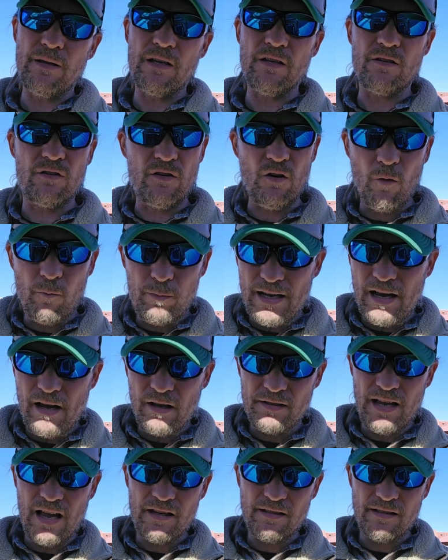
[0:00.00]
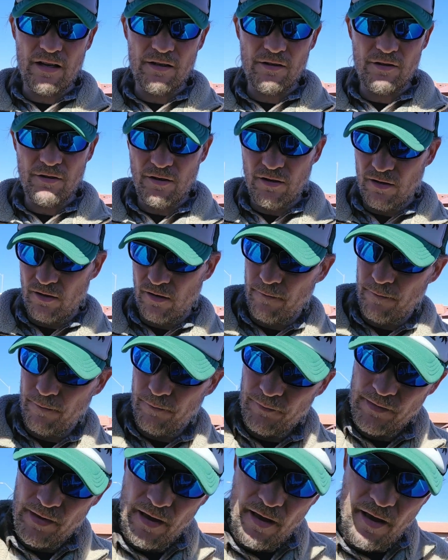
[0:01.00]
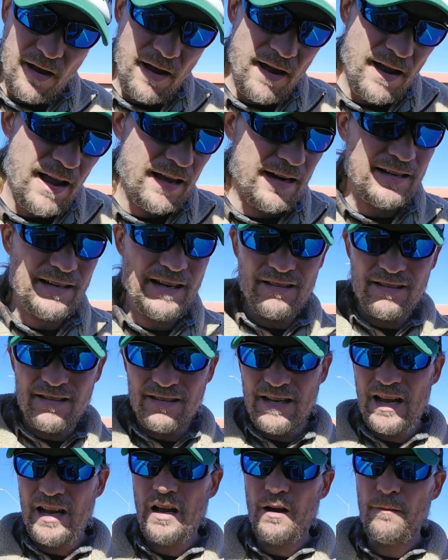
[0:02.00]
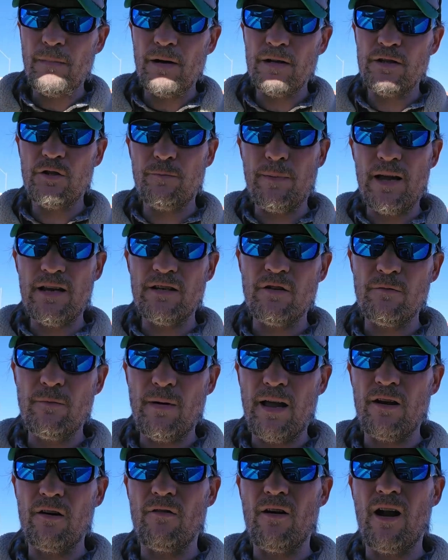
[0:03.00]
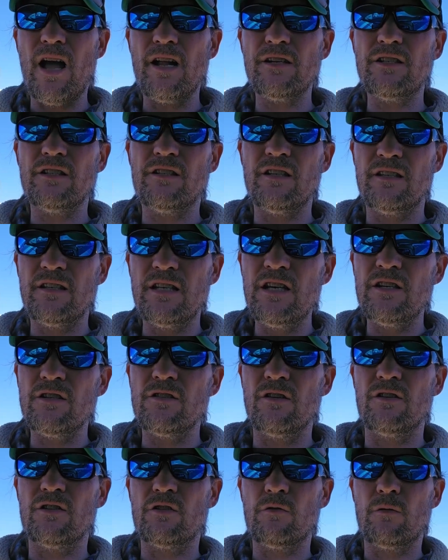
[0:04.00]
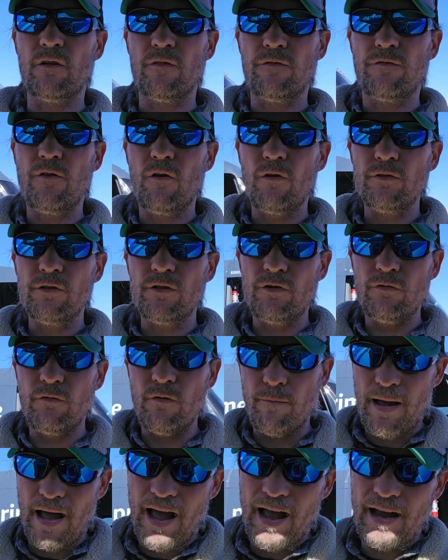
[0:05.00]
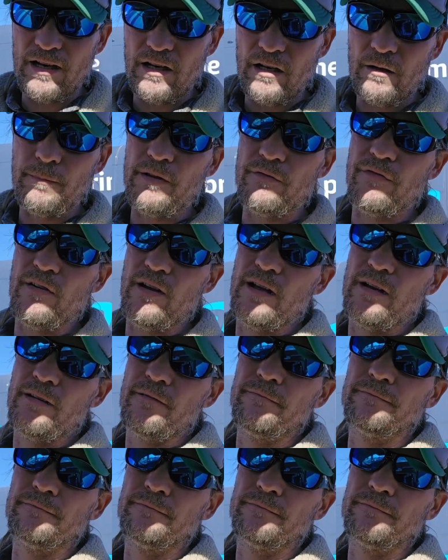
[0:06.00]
because nobody else has that shirt. And it doesn't take up much space in my garage. It's a t-shirt, so it'll fold into a bag and it'll be fine.